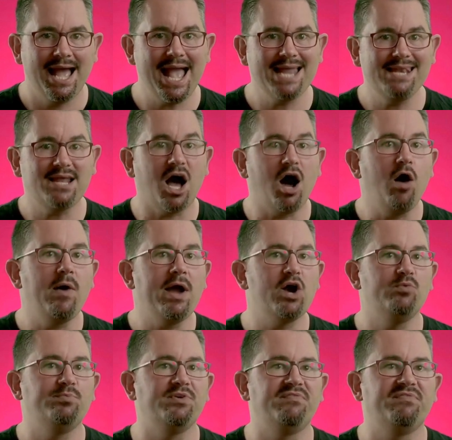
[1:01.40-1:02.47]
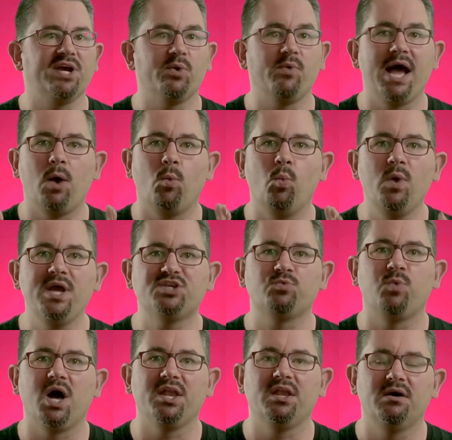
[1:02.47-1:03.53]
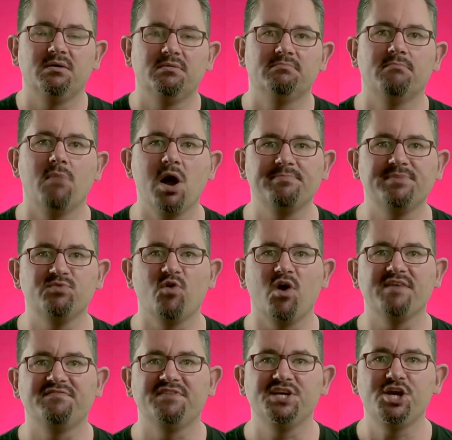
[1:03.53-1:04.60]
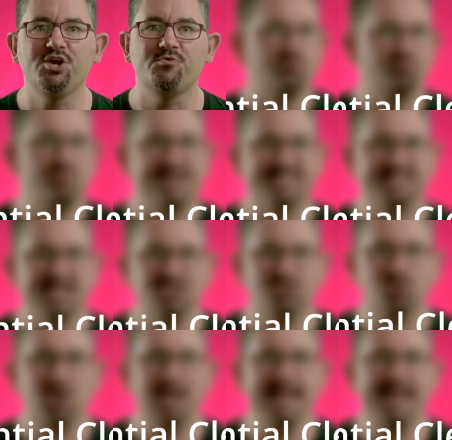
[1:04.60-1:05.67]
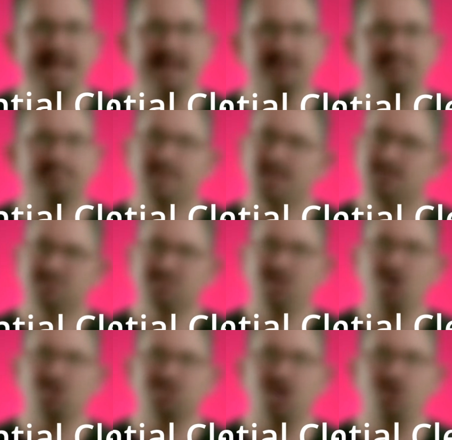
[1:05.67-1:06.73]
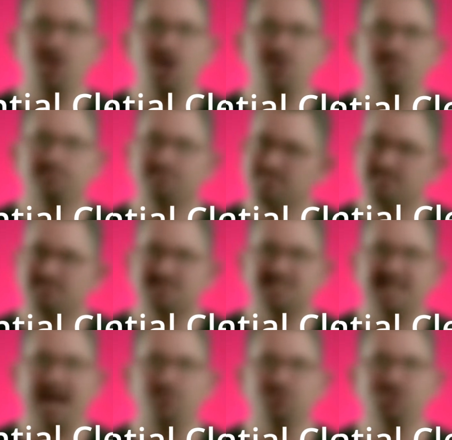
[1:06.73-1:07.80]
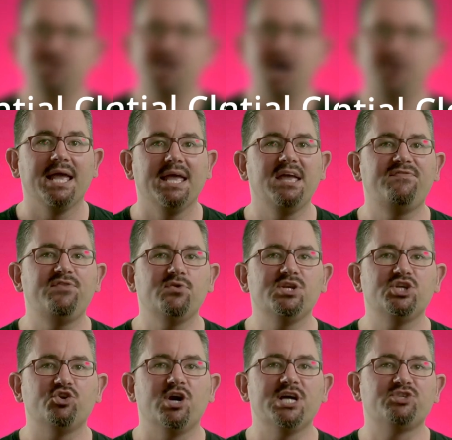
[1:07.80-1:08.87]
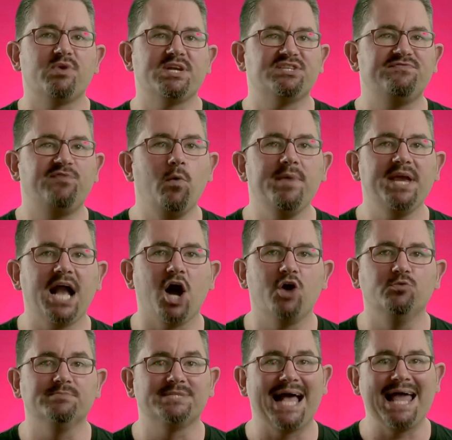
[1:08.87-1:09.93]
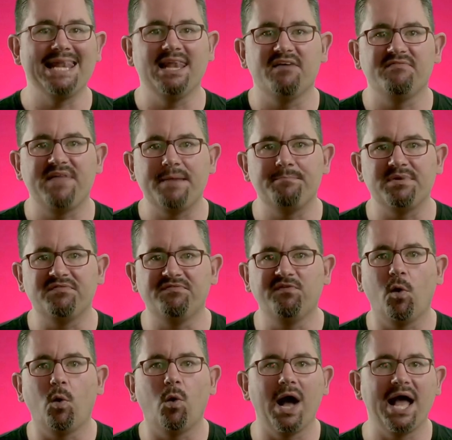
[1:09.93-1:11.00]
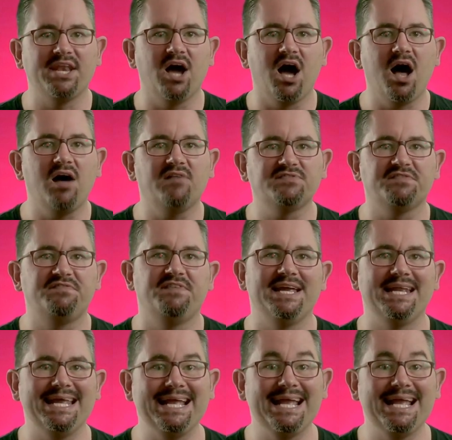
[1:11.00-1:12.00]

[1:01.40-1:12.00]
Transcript: and I'll help you figure out which one might be right for you. Residential cleaning. Start solo, scale as you go. If you enjoy transforming homes and love that before and after feeling,